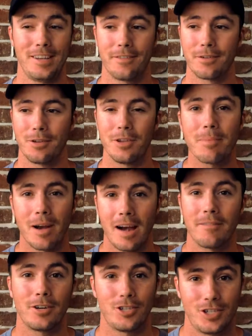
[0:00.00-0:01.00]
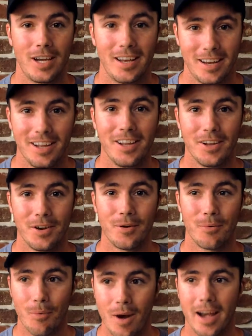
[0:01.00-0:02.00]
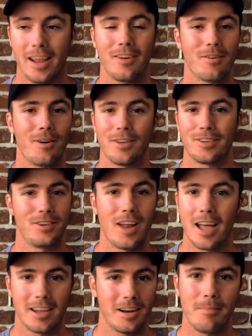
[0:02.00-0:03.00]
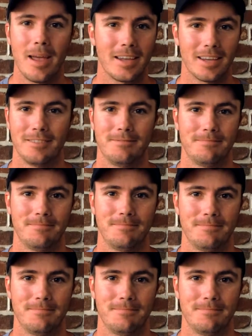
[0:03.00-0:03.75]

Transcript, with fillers: very, very difficult. You better have your shit ready or else you're not going to make it.